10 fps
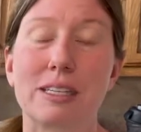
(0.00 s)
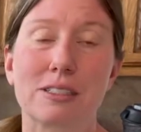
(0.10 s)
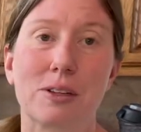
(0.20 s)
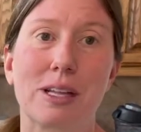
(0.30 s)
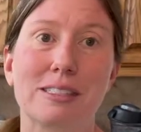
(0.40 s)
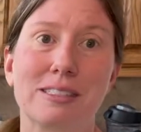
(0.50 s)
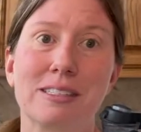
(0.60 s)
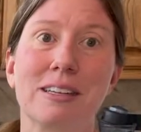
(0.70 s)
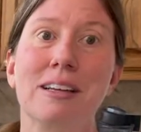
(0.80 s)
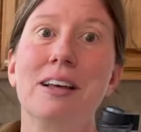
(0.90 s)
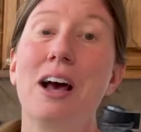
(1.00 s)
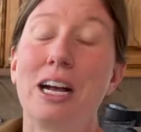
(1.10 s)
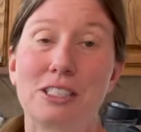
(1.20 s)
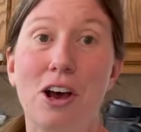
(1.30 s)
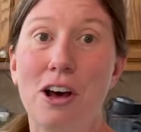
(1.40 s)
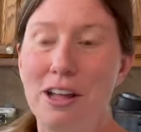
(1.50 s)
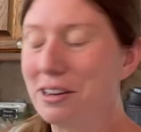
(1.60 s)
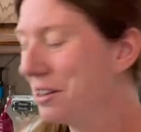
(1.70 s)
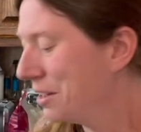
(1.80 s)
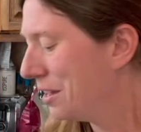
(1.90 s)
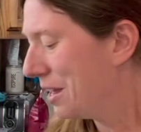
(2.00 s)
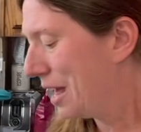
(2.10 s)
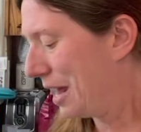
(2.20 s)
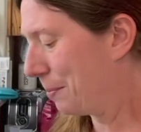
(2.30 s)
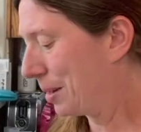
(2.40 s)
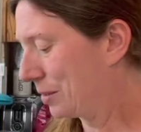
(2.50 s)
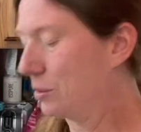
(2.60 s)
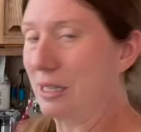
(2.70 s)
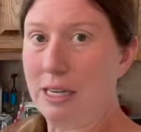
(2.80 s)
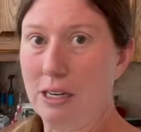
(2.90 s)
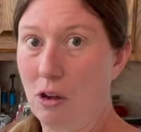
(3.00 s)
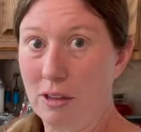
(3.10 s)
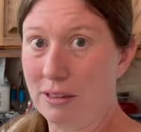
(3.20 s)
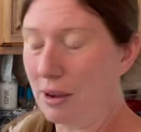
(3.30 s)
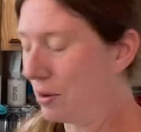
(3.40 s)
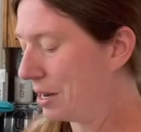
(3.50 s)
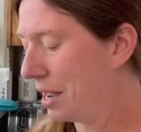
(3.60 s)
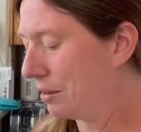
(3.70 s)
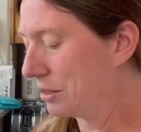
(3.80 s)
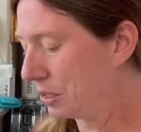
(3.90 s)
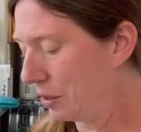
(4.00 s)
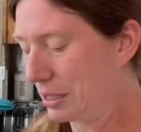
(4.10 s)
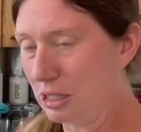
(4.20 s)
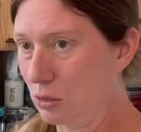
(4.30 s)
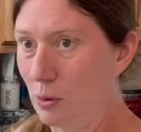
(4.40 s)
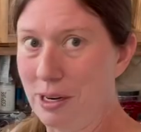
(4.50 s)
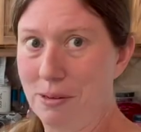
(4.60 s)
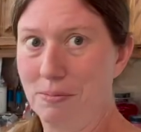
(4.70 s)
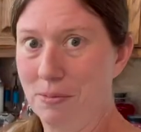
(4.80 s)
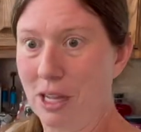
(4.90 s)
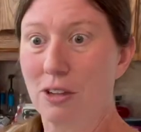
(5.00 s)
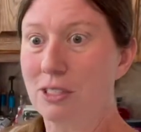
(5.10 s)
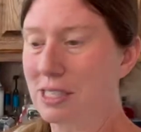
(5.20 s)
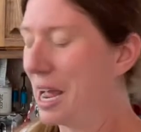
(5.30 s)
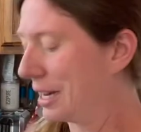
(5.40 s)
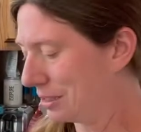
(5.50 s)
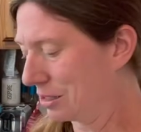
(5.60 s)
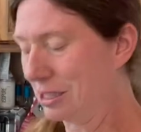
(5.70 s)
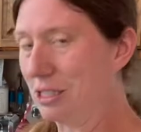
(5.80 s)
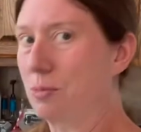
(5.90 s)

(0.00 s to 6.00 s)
So that's a ton. And I'm not going to eat all of that right now. So I just wanted a little snack. So this is